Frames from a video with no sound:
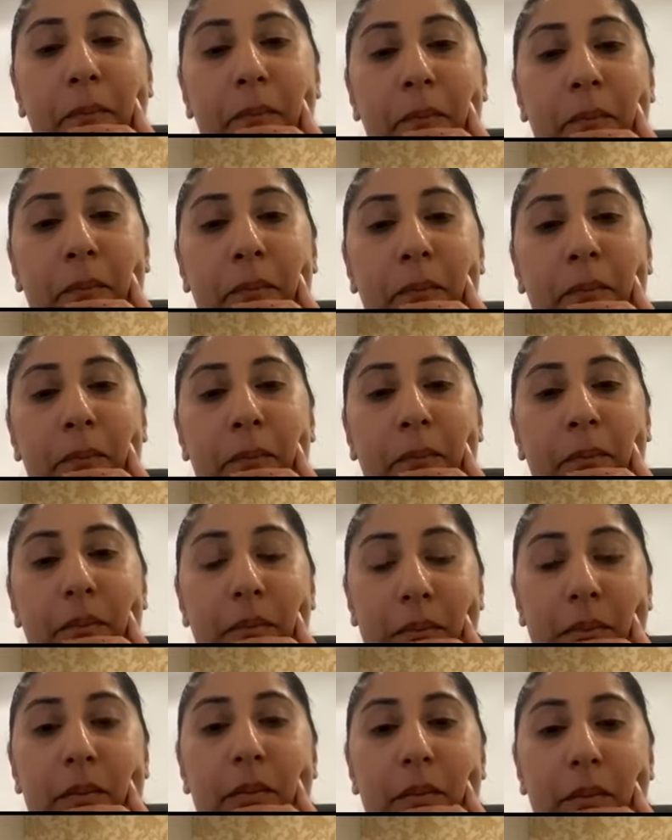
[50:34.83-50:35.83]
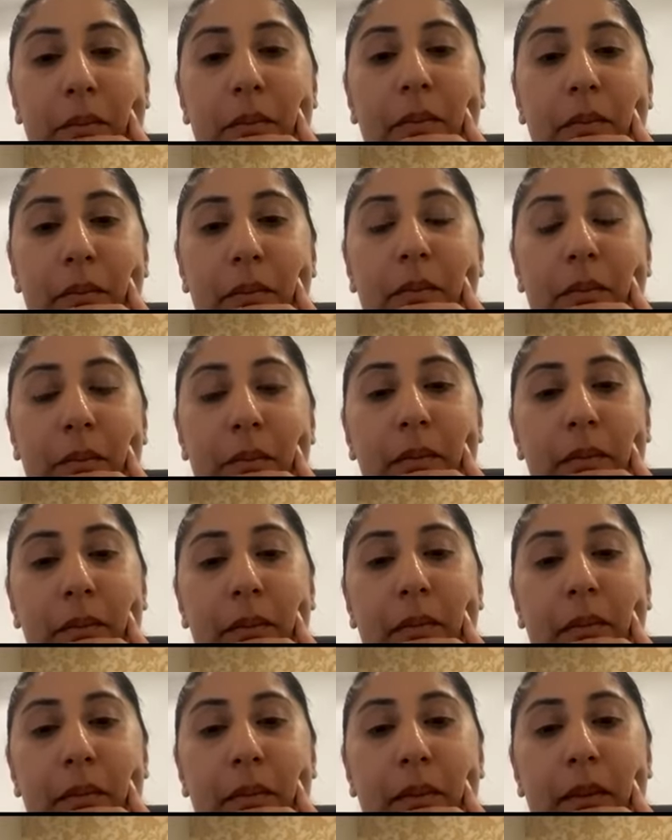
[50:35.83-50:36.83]

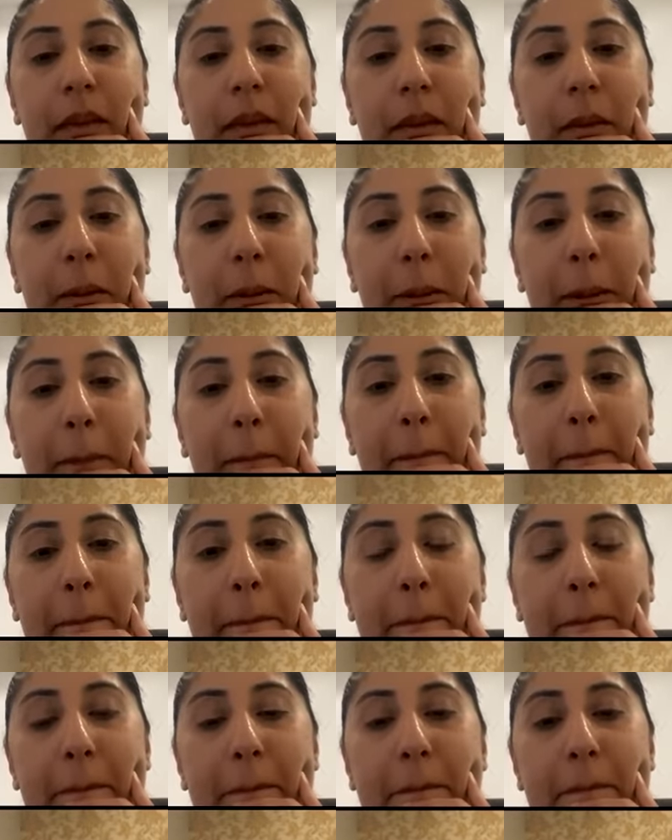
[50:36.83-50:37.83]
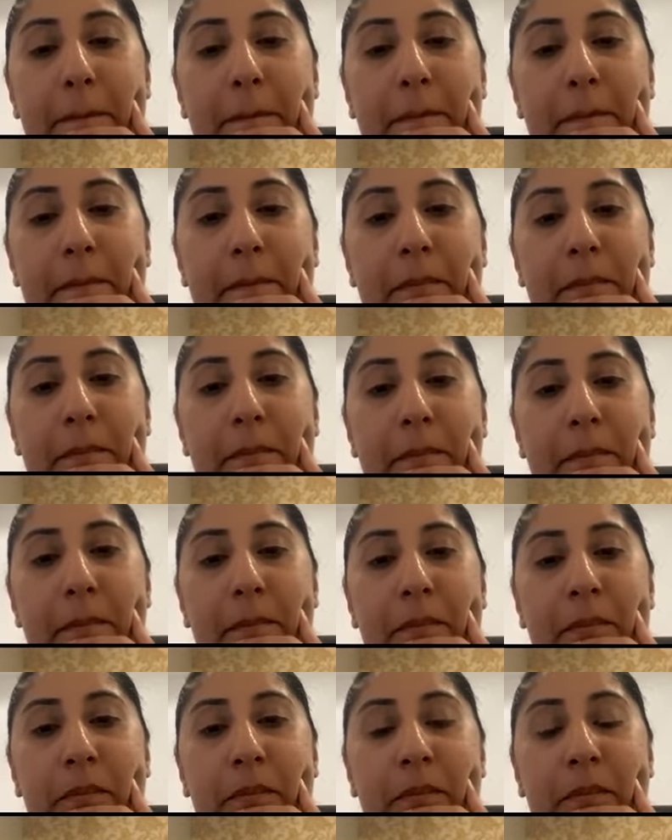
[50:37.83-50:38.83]

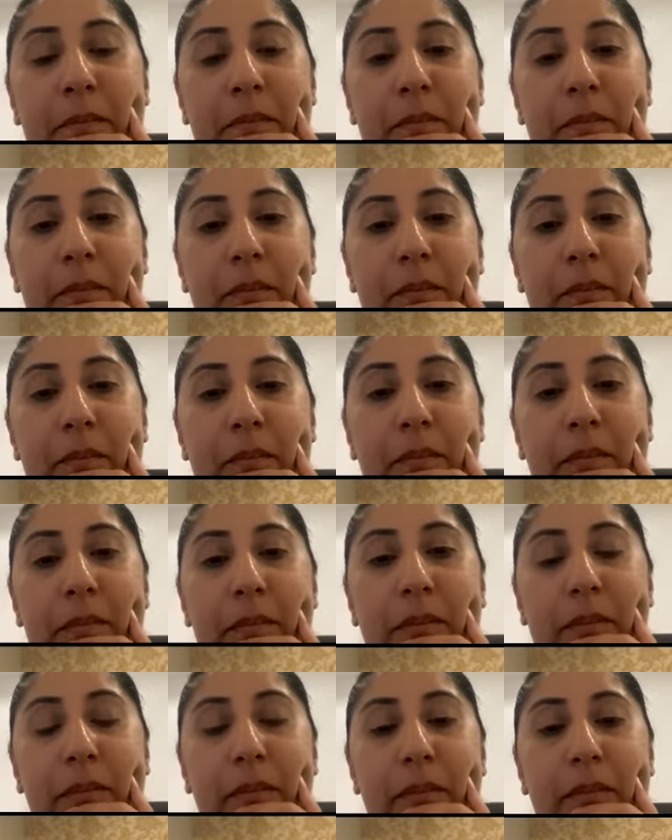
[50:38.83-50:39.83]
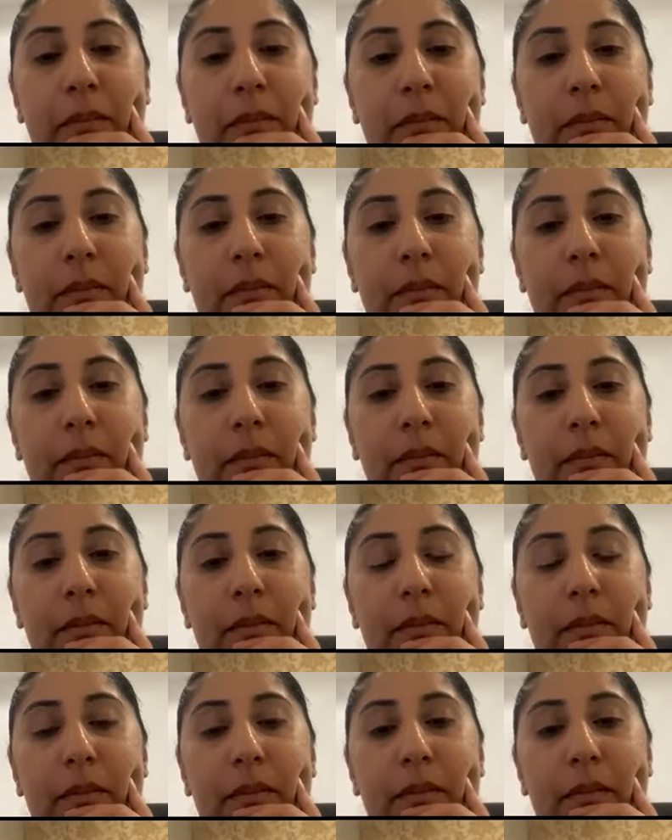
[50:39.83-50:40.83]

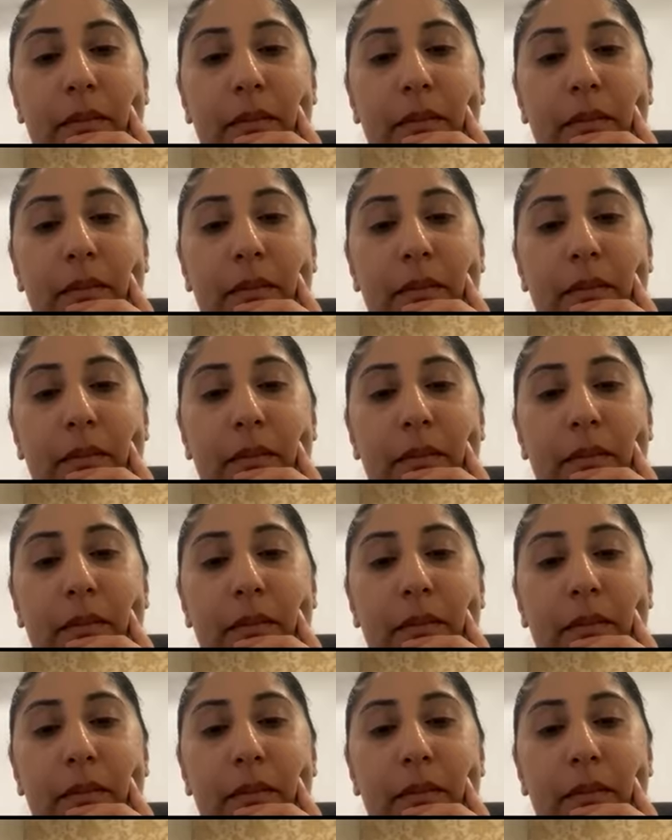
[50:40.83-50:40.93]
[no speech]